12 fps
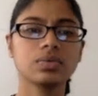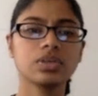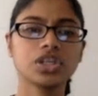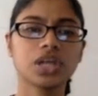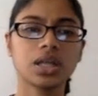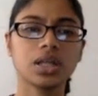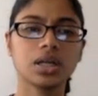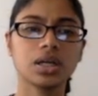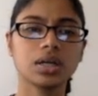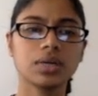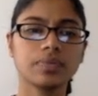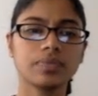where should I look?
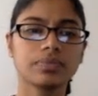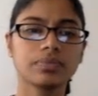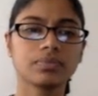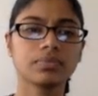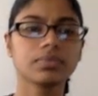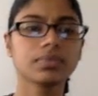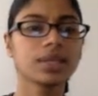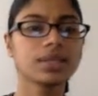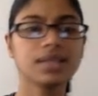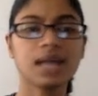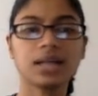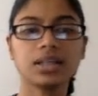
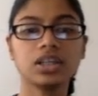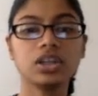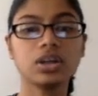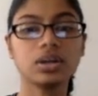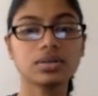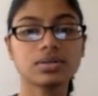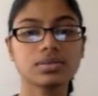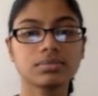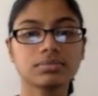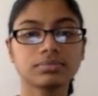Exactly, looks.